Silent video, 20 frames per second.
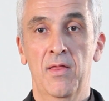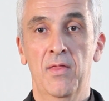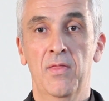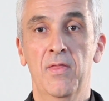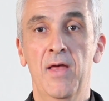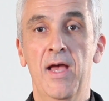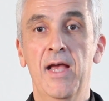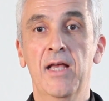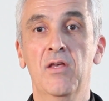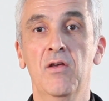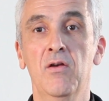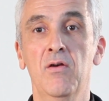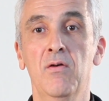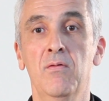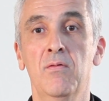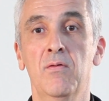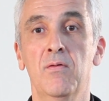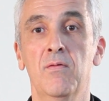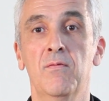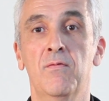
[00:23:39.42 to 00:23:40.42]
Thank you
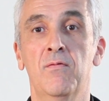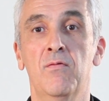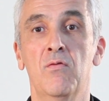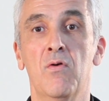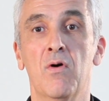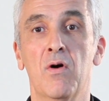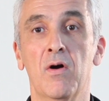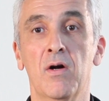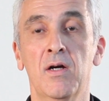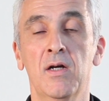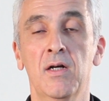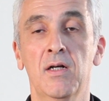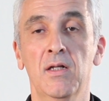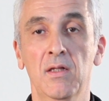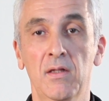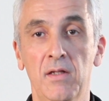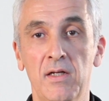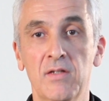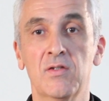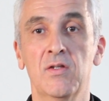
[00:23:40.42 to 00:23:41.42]
for
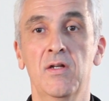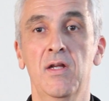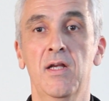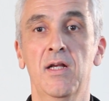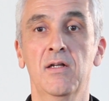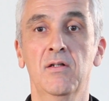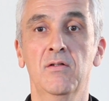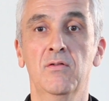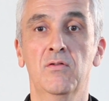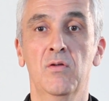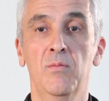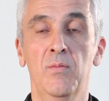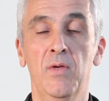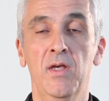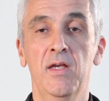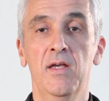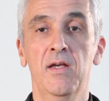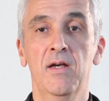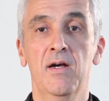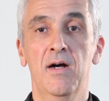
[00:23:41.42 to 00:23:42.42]
listening to
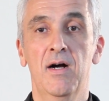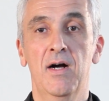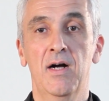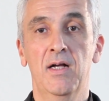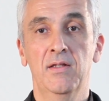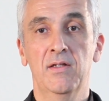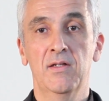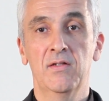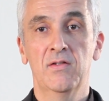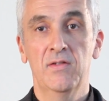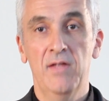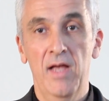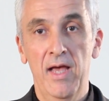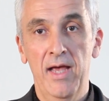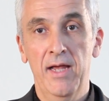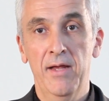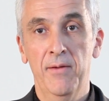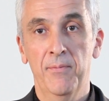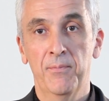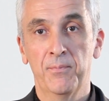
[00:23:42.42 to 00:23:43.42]
me on this
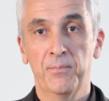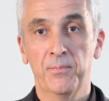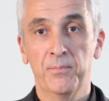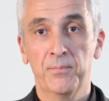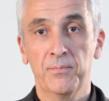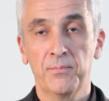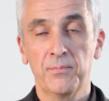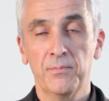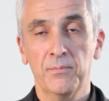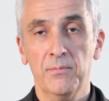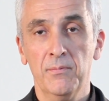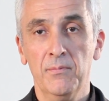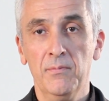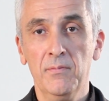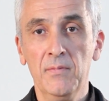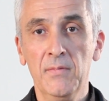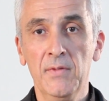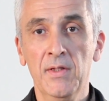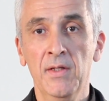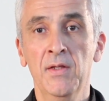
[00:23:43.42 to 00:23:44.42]
day.
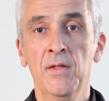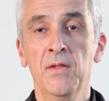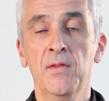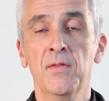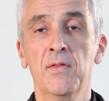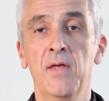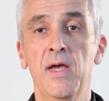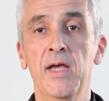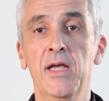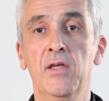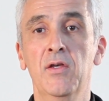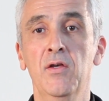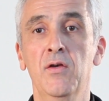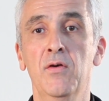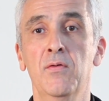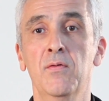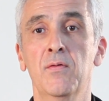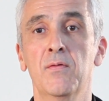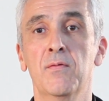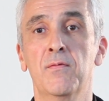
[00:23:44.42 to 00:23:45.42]
Thank
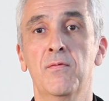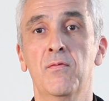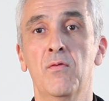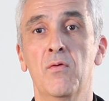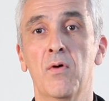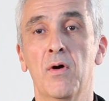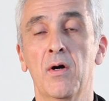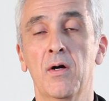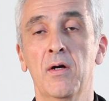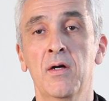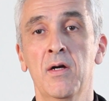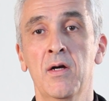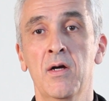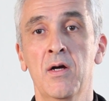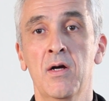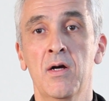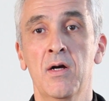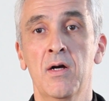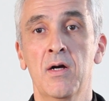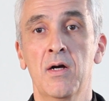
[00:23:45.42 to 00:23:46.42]
you for
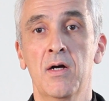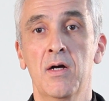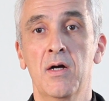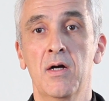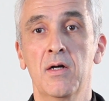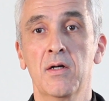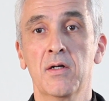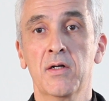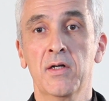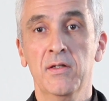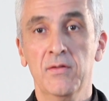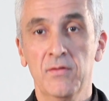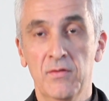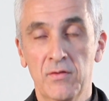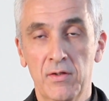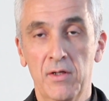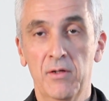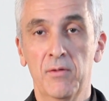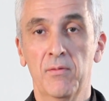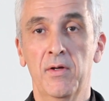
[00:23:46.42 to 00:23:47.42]

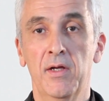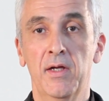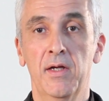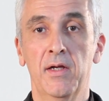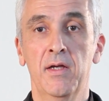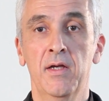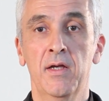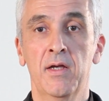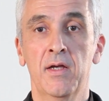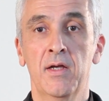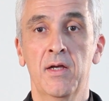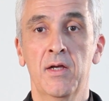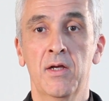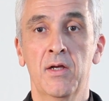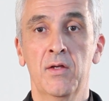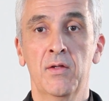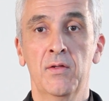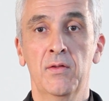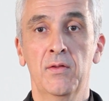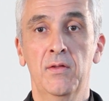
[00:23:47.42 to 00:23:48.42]
considering
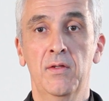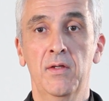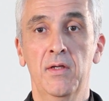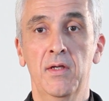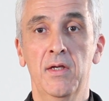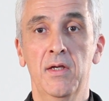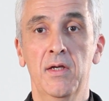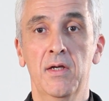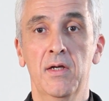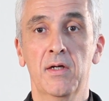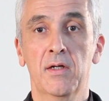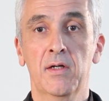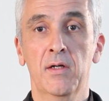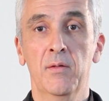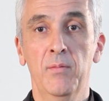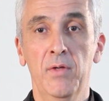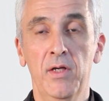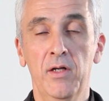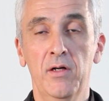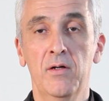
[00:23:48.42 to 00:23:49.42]
the
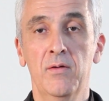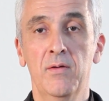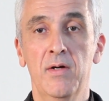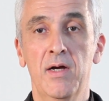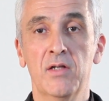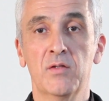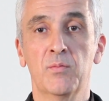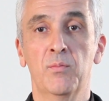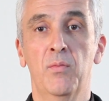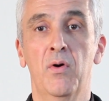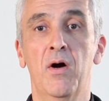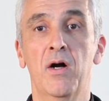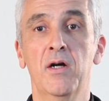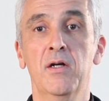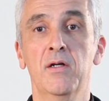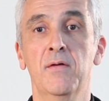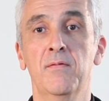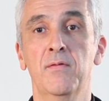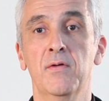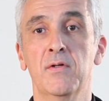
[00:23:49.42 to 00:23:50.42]
Camino as part
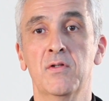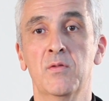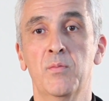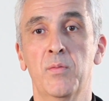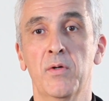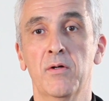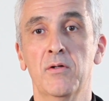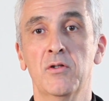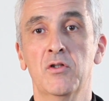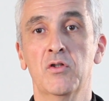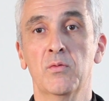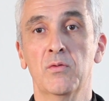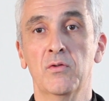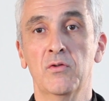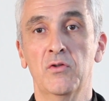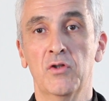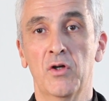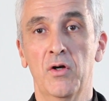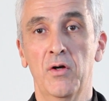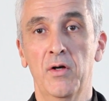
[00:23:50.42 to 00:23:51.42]
of your spiritual
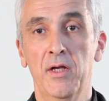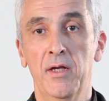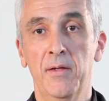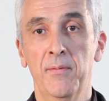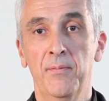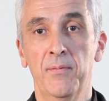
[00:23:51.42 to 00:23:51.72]
journey.